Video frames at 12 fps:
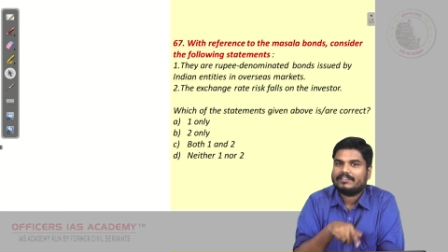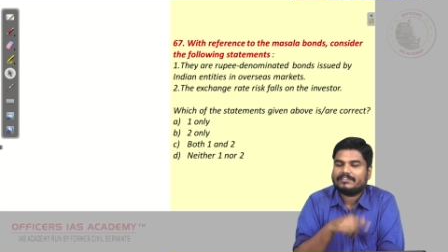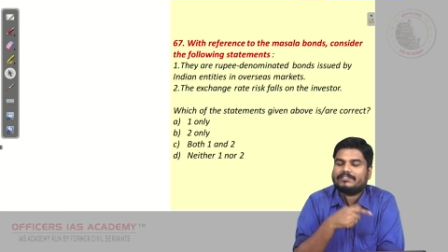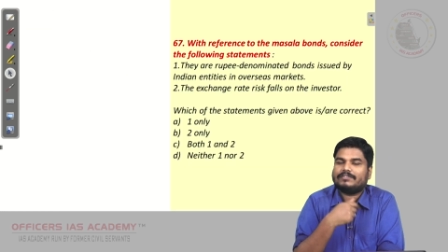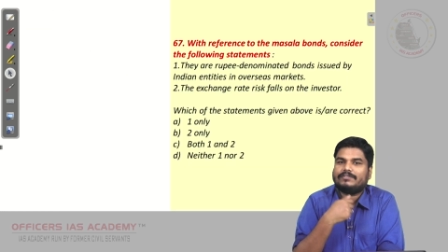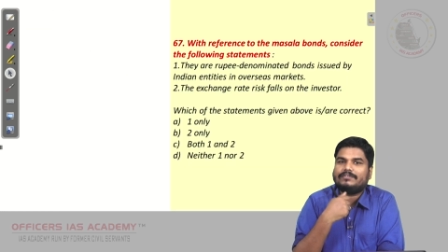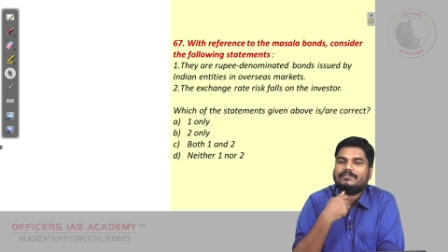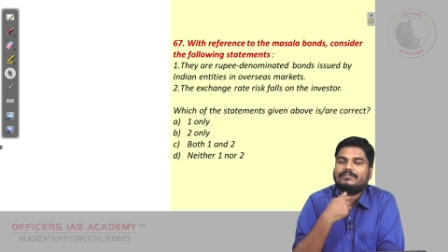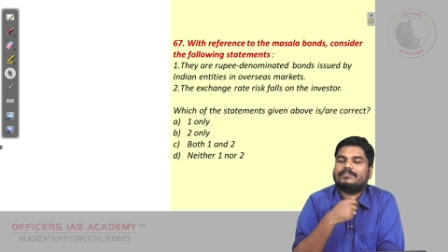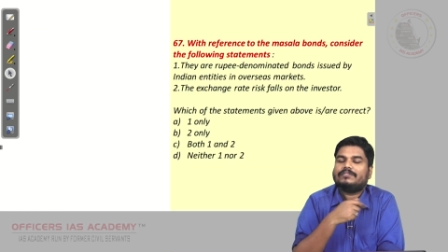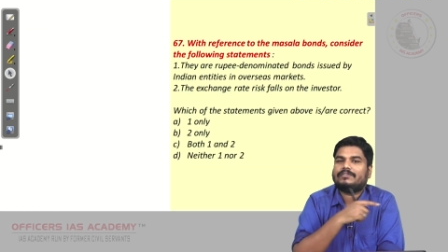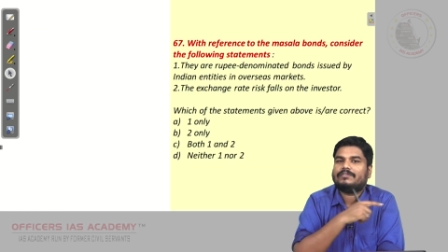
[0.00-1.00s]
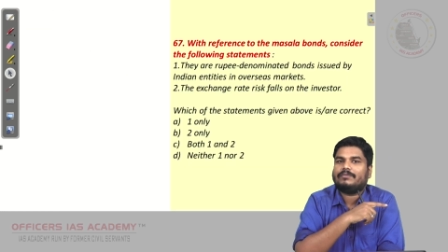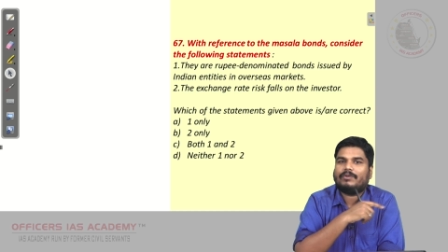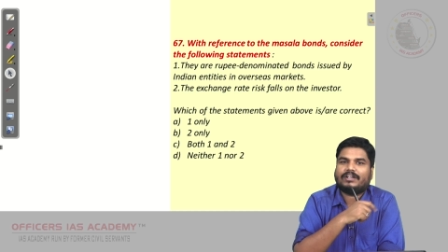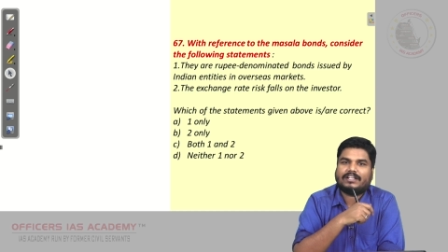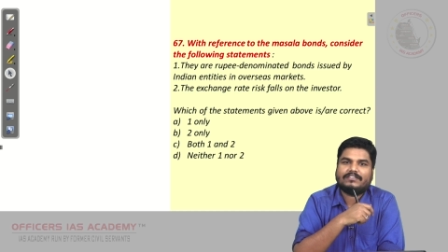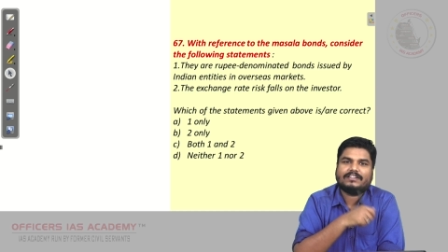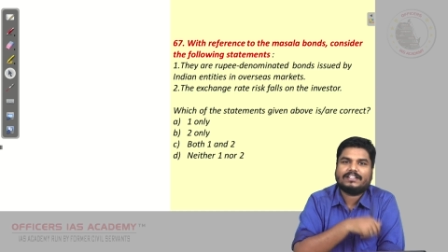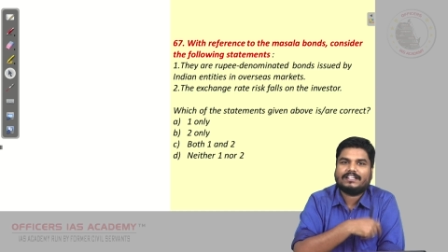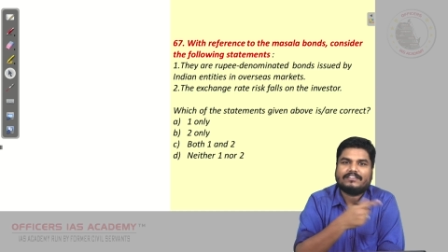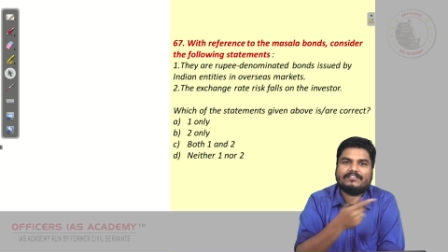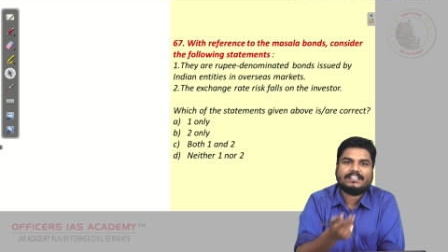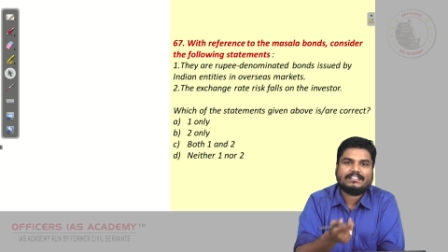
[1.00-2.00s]
So, whatever I
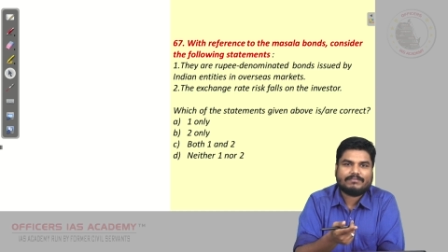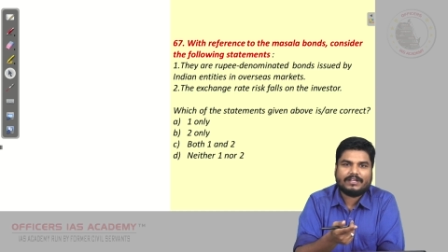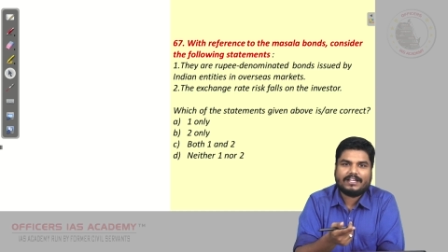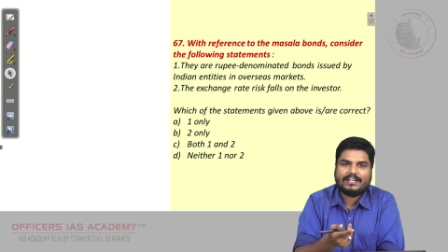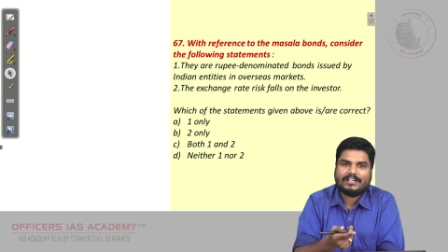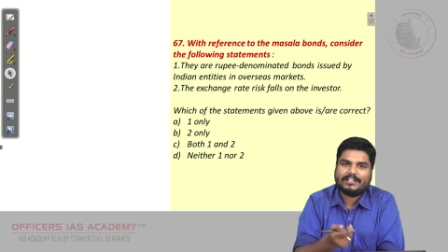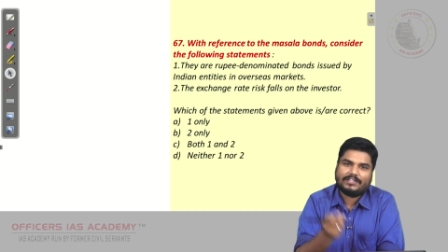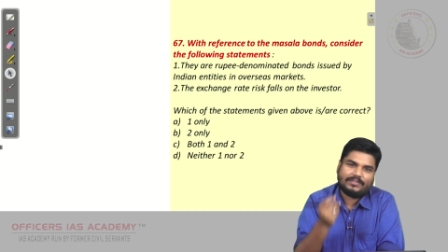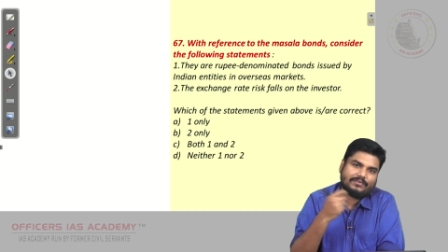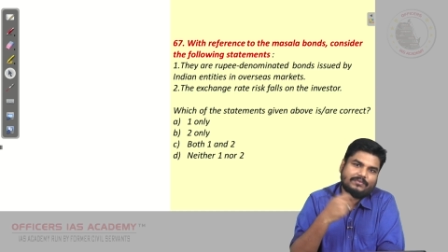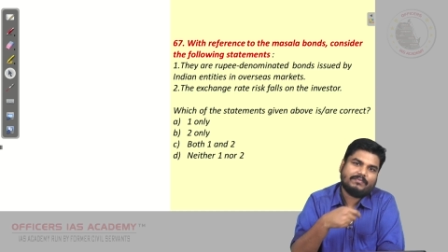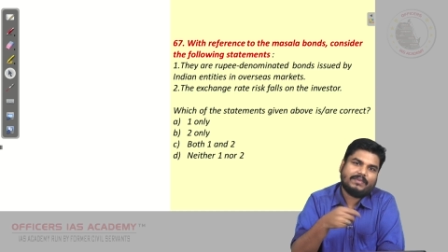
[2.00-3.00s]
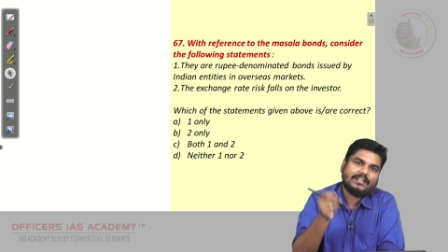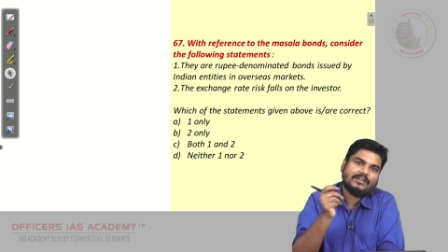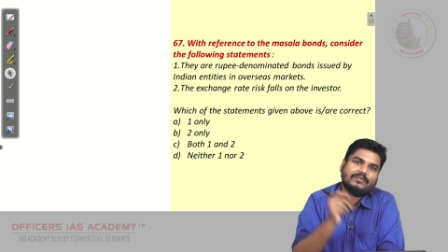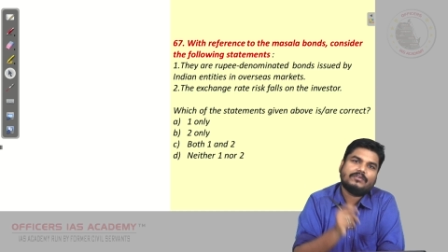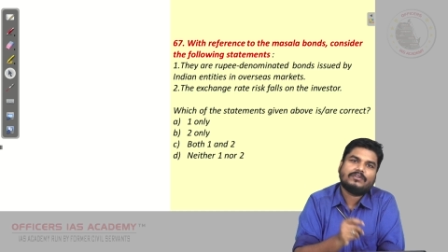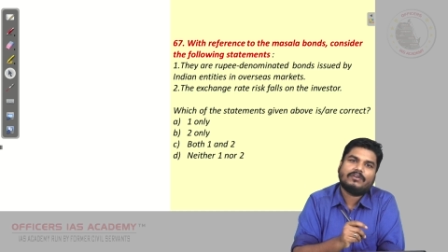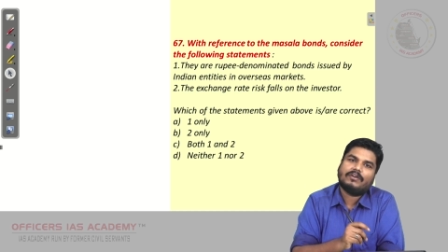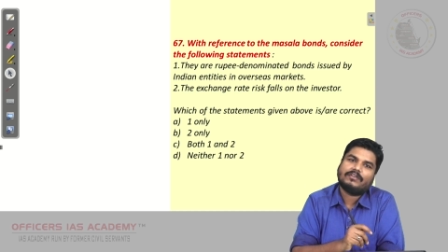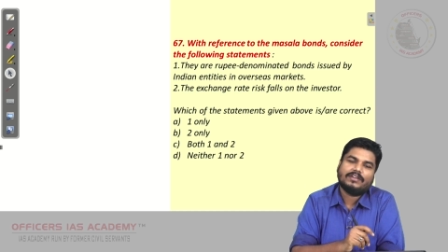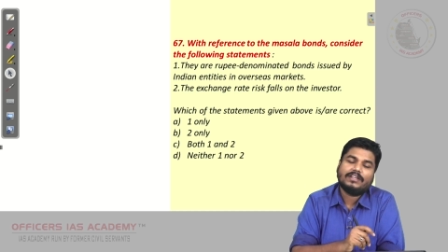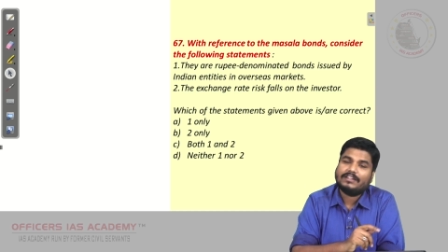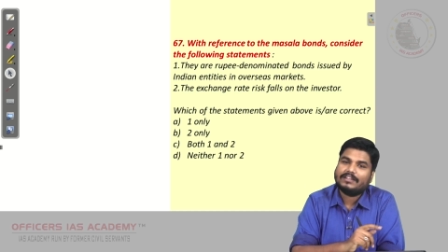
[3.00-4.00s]
have explained, you make a note on
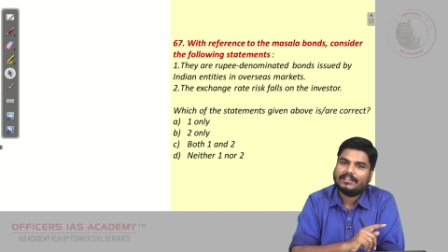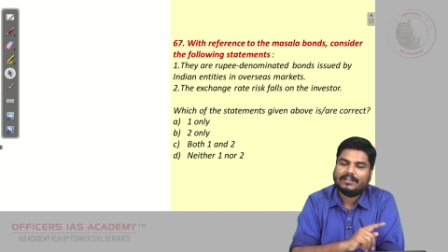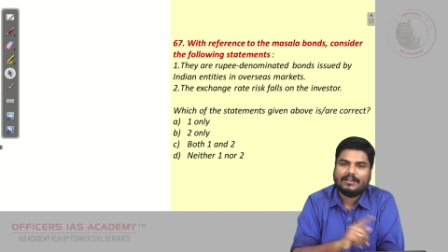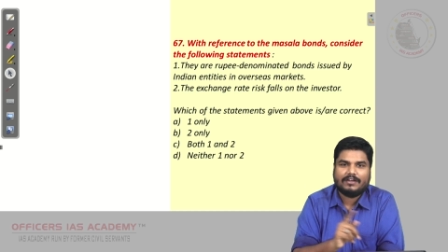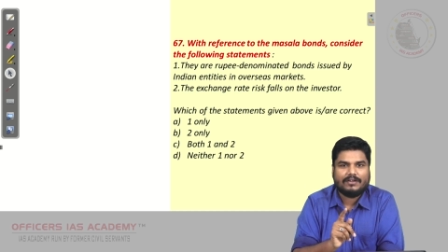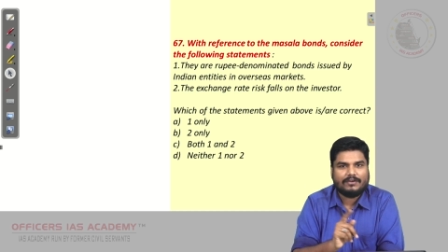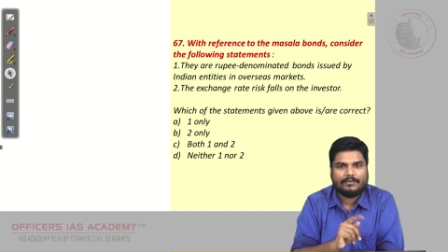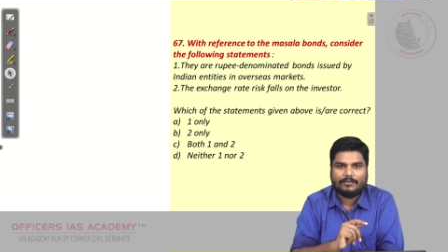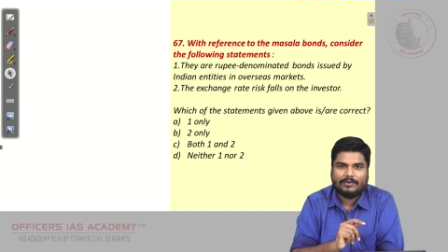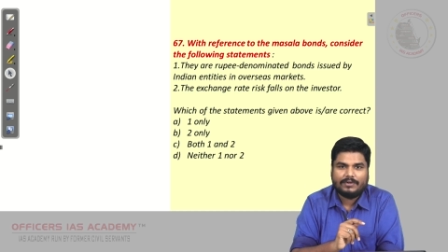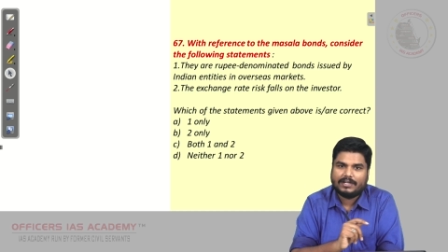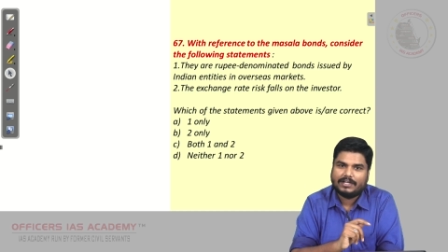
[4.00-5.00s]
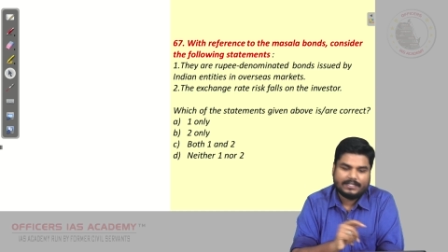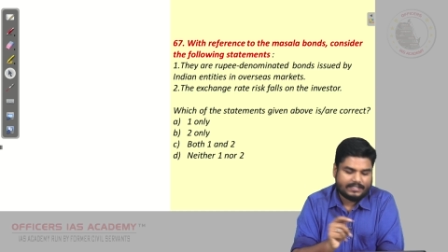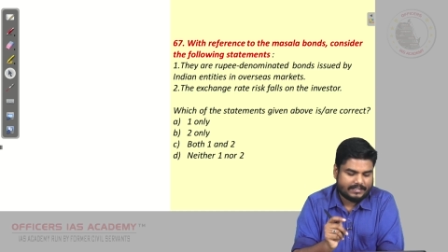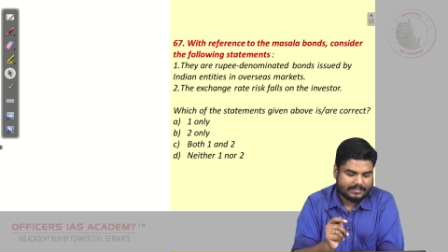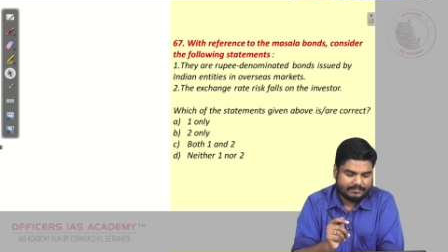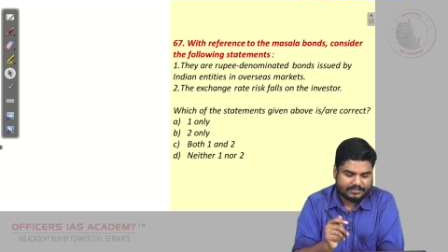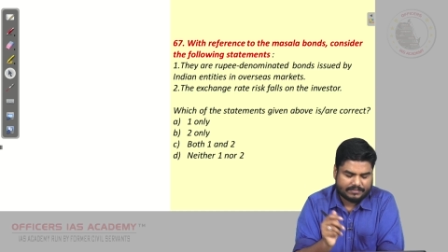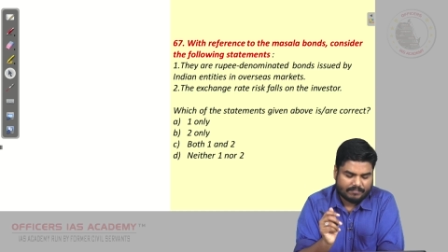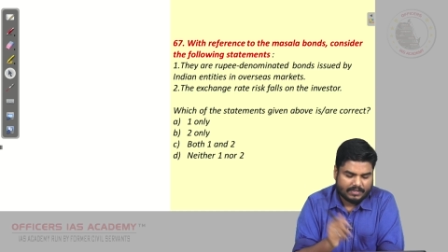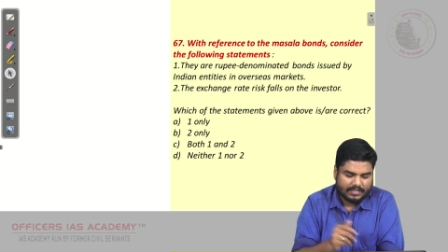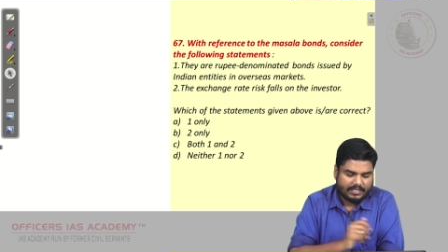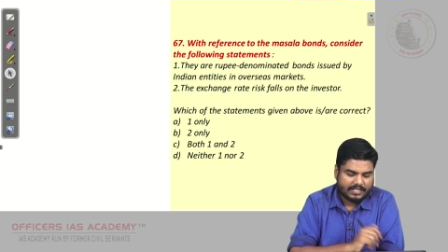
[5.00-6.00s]
your own terms.
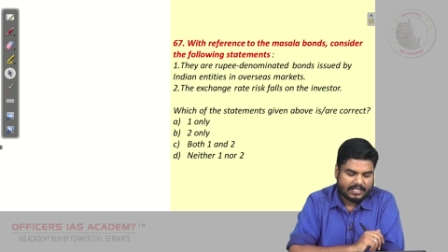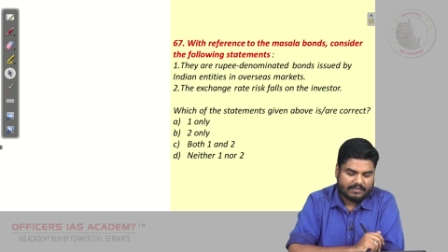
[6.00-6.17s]
Here I